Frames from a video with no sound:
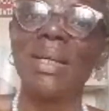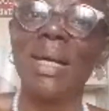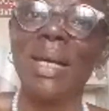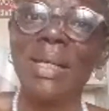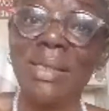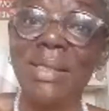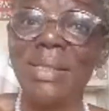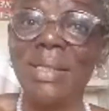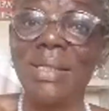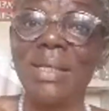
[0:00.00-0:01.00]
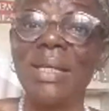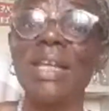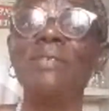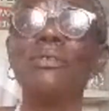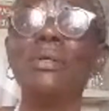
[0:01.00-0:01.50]
It's in season.
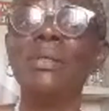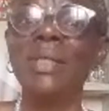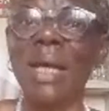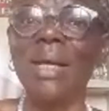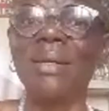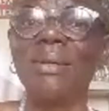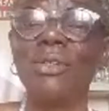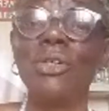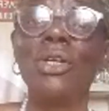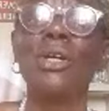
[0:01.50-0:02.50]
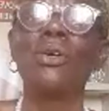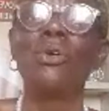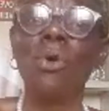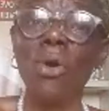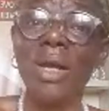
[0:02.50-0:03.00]
Even then,
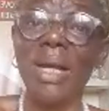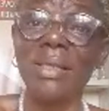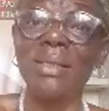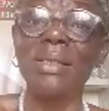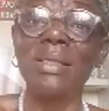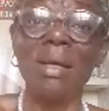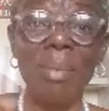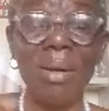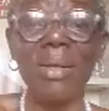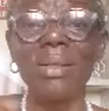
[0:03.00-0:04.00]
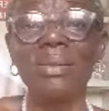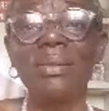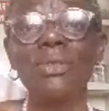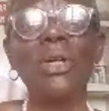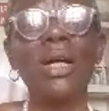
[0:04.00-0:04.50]
go get the tamarind.
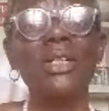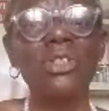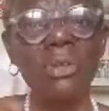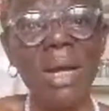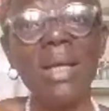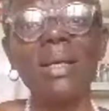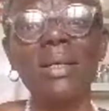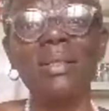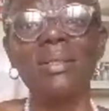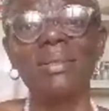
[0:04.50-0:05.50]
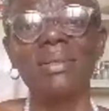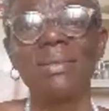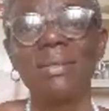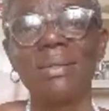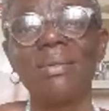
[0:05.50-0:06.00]
You can dry it.
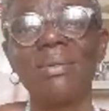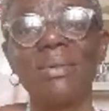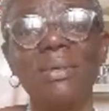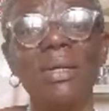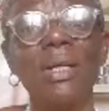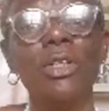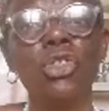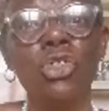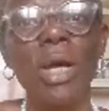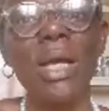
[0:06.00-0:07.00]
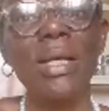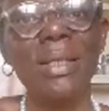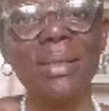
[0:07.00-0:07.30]
Dry it